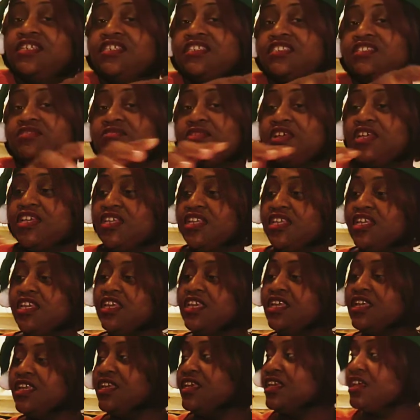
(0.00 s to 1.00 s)
is my
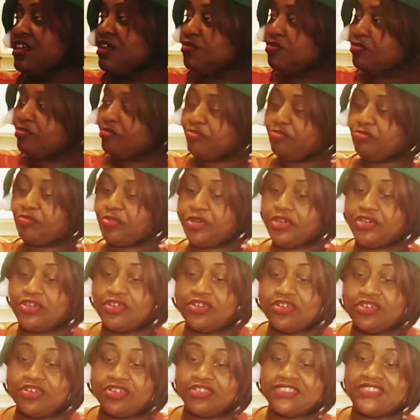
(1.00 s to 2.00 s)

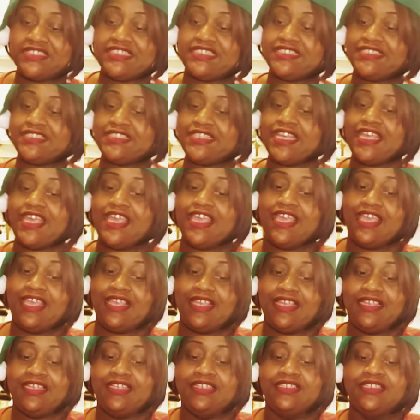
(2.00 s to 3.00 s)
helper
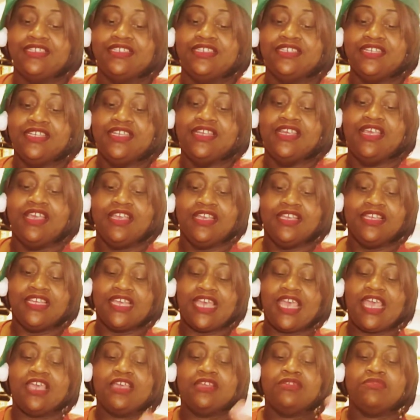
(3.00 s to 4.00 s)
today.
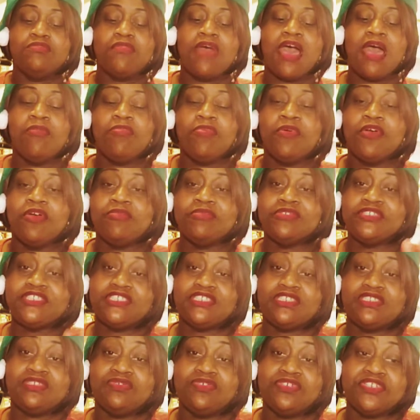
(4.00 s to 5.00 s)
And my purpose
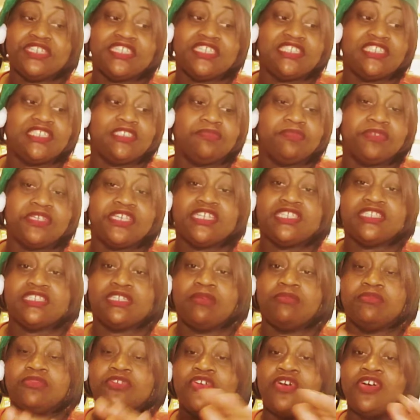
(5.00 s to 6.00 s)
of doing this is because
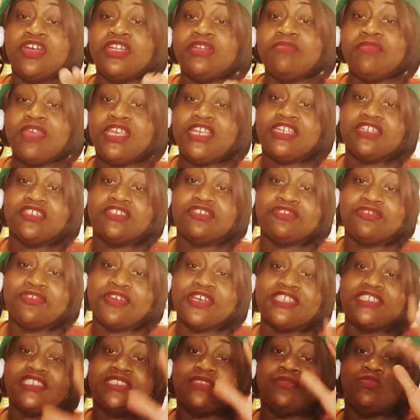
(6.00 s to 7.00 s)
I'm going to make a
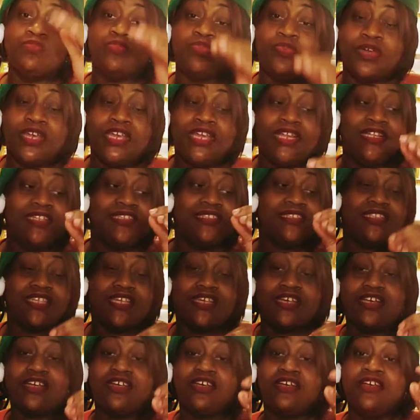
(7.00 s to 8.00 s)
crust with
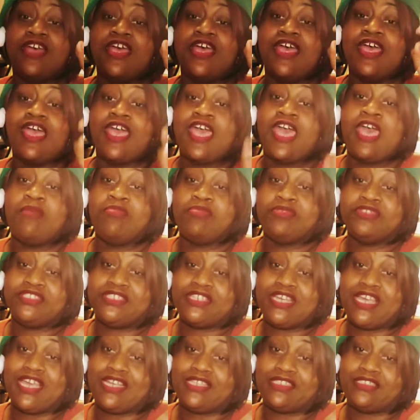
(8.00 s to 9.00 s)
the Apple
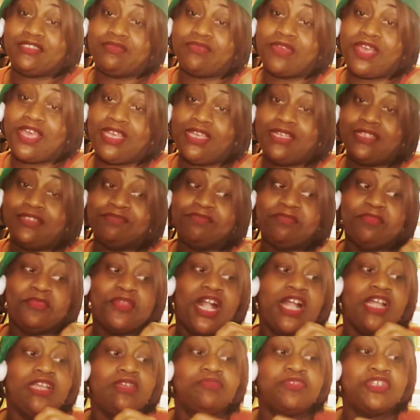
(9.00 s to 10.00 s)
Jacks, right?
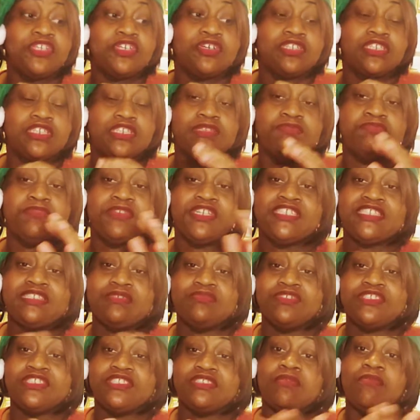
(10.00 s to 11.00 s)
We're going to mix
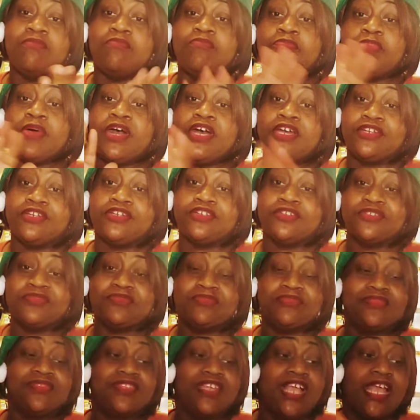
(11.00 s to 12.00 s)
it with some butter.
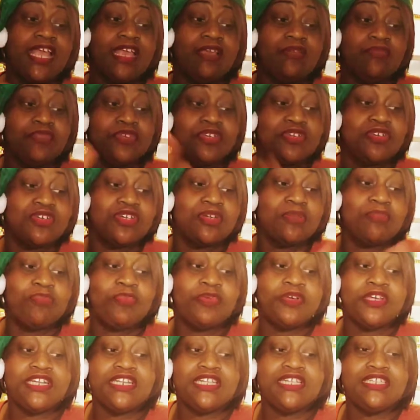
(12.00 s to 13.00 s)
And we're going to
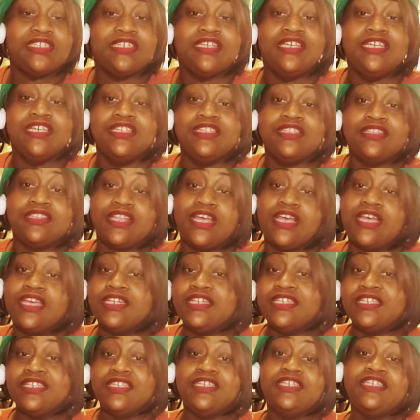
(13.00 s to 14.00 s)
put it,
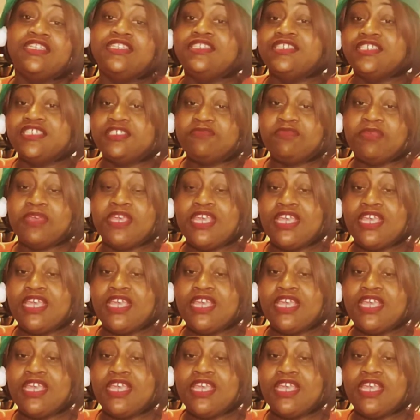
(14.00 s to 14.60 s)
line it in this